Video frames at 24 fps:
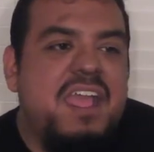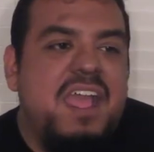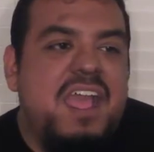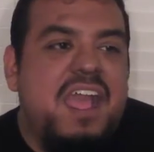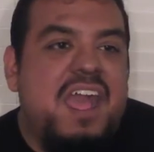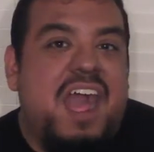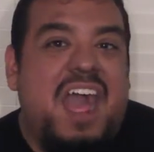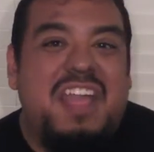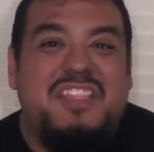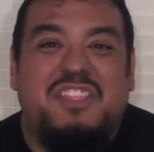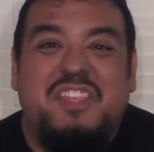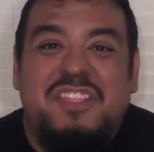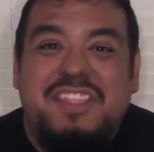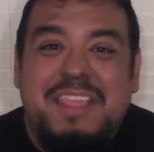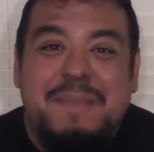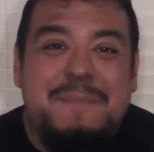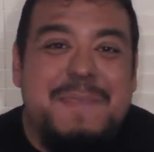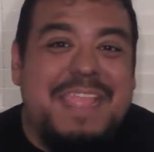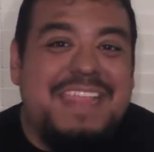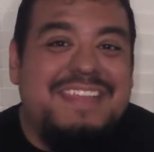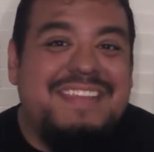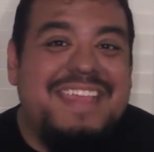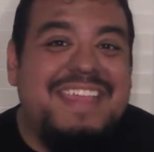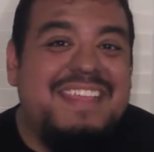I thought they
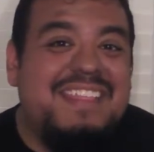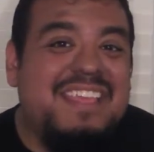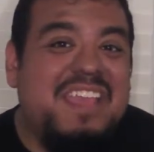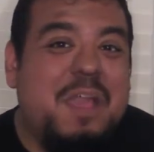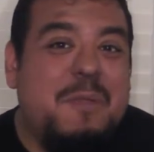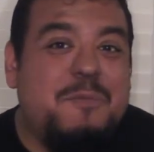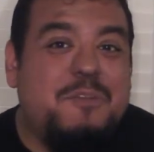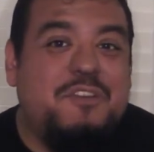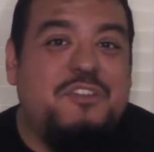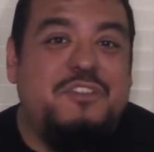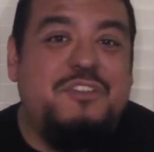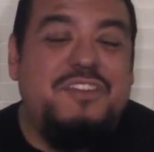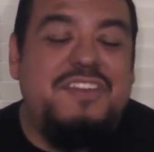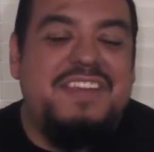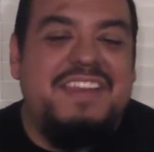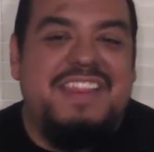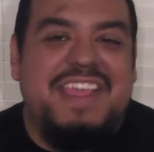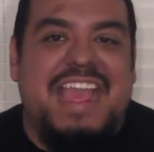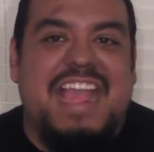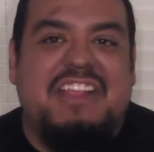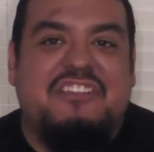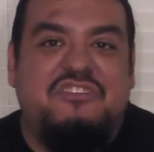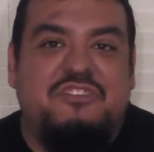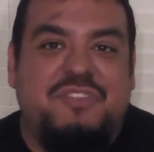may take the opportunity
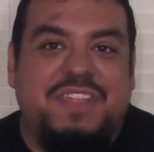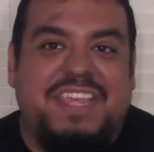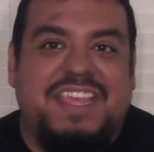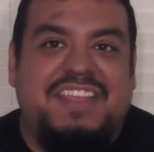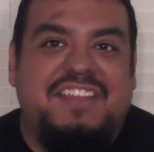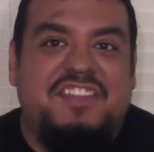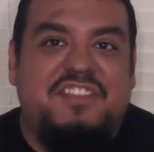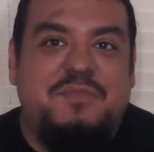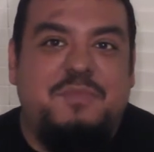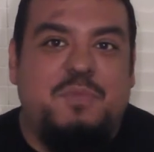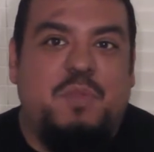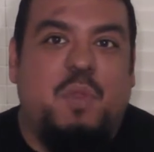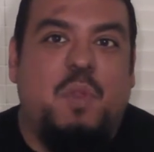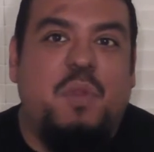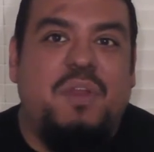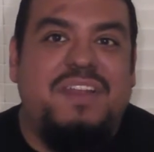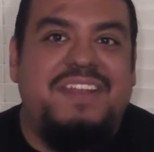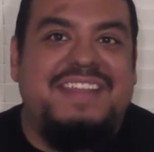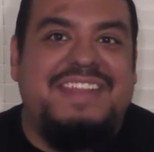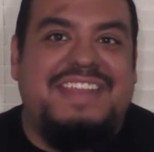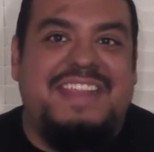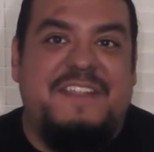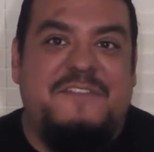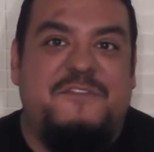to actually explore
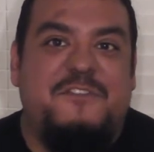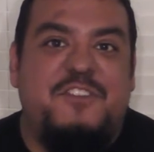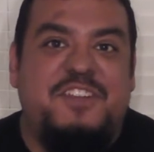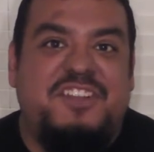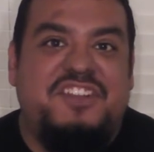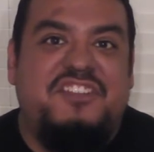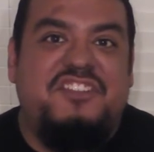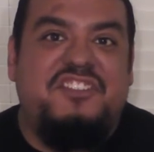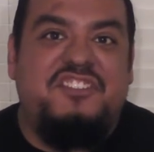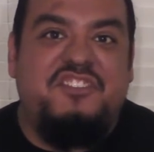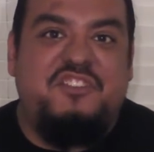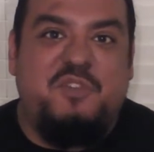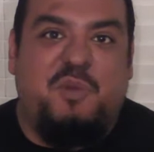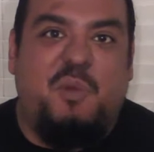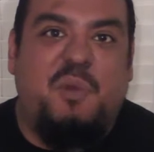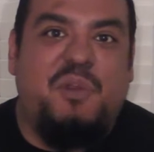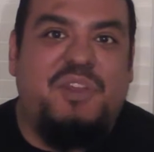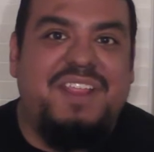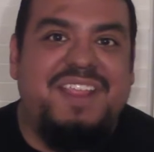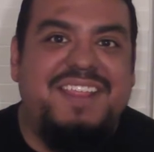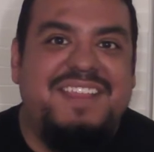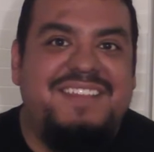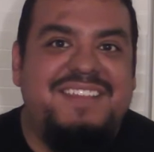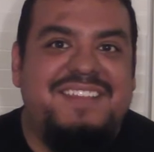different
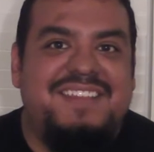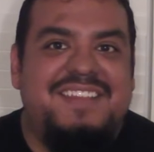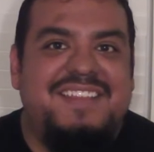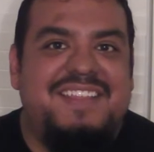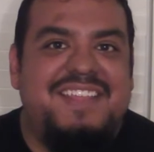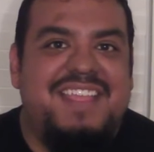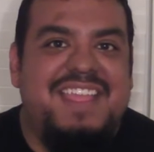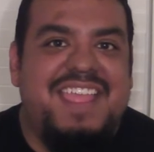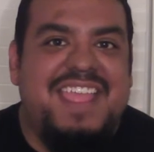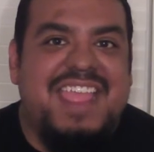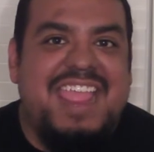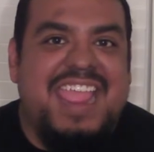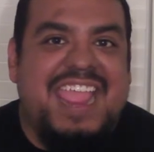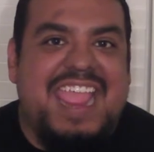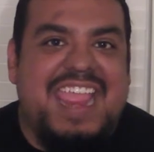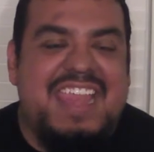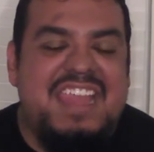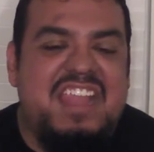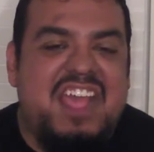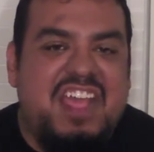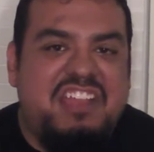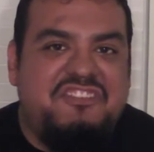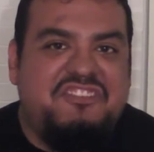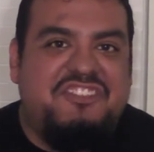stories
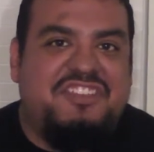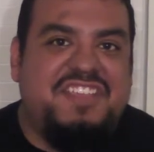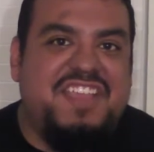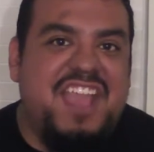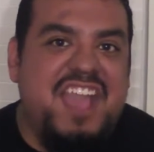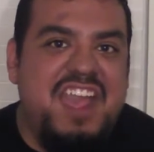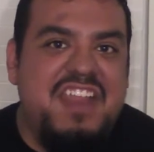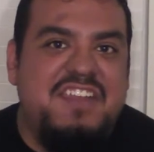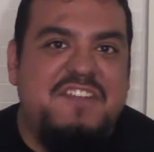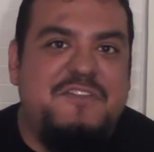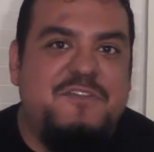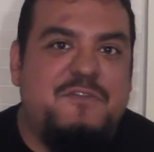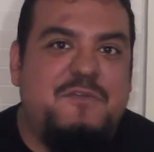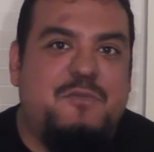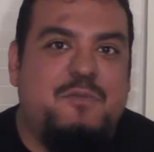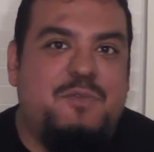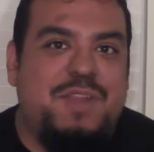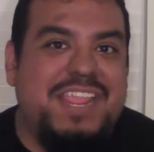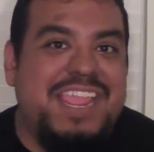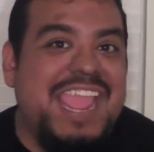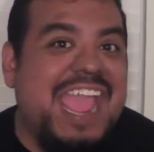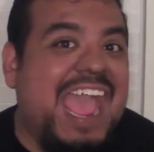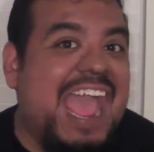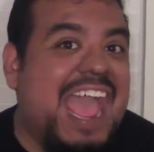and not just kind of
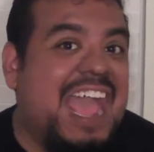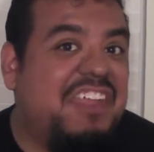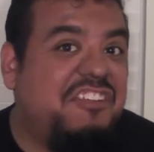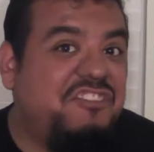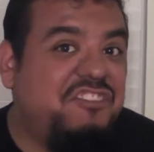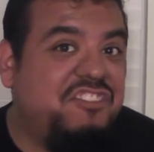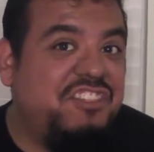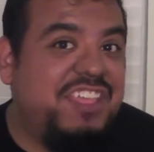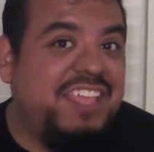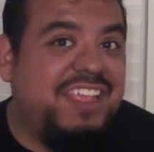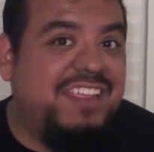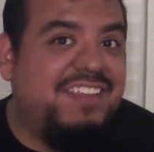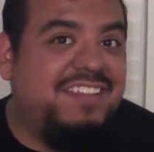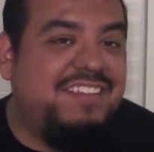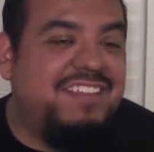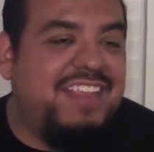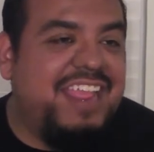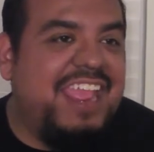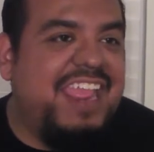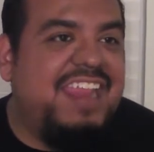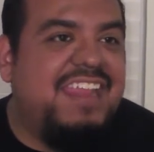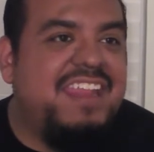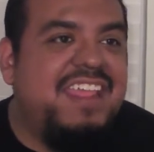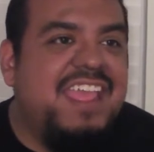rehash things.
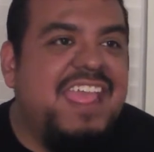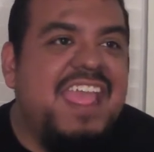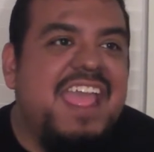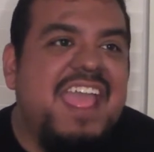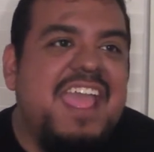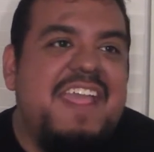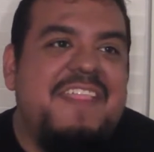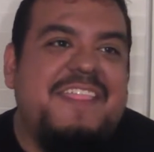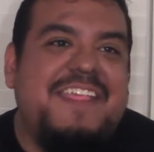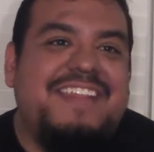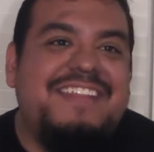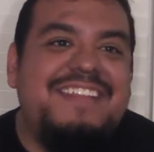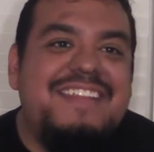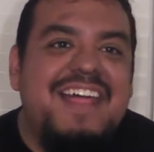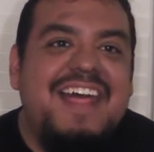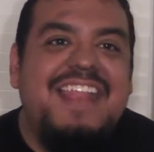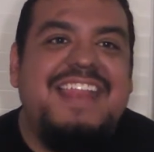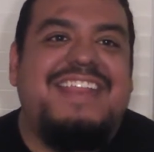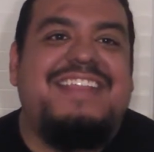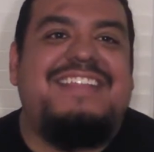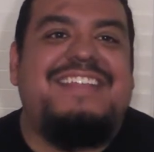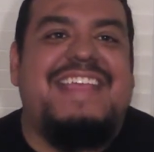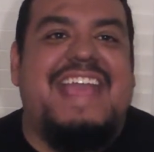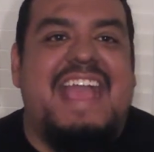And that's not
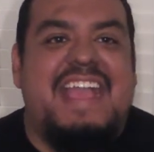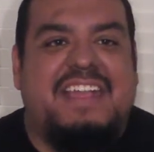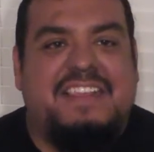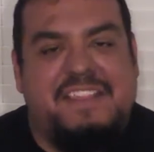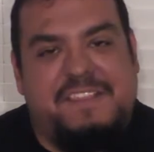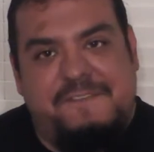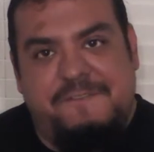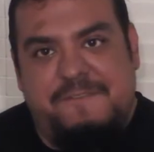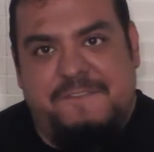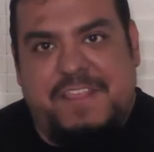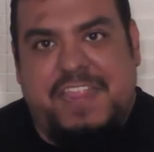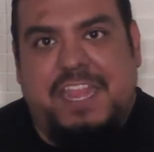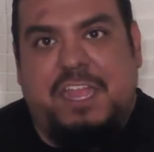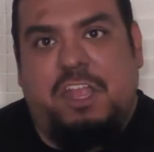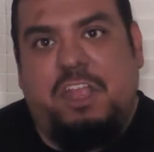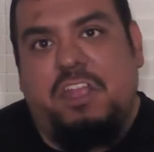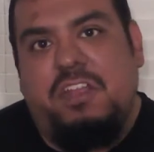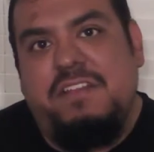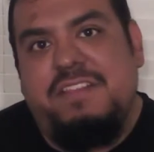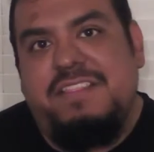exactly fair.